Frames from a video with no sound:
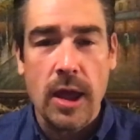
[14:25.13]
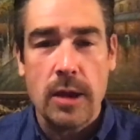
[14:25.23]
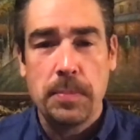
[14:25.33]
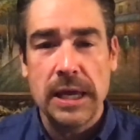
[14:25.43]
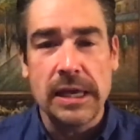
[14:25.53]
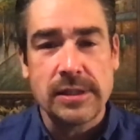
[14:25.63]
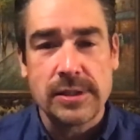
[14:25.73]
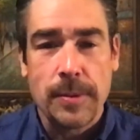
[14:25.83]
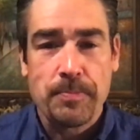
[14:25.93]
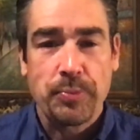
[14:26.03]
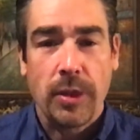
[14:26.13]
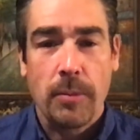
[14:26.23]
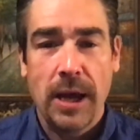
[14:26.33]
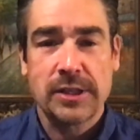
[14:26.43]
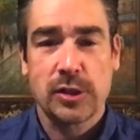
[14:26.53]
and peace
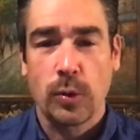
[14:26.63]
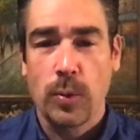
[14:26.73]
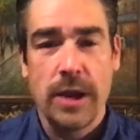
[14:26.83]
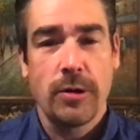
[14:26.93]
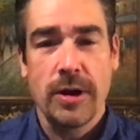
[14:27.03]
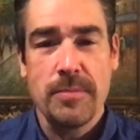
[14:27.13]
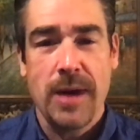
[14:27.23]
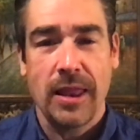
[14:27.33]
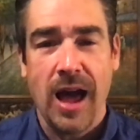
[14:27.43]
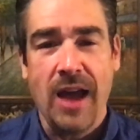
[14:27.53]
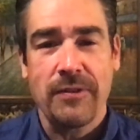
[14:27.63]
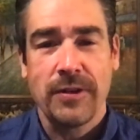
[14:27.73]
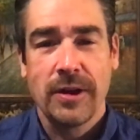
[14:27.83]
by surrendering my life?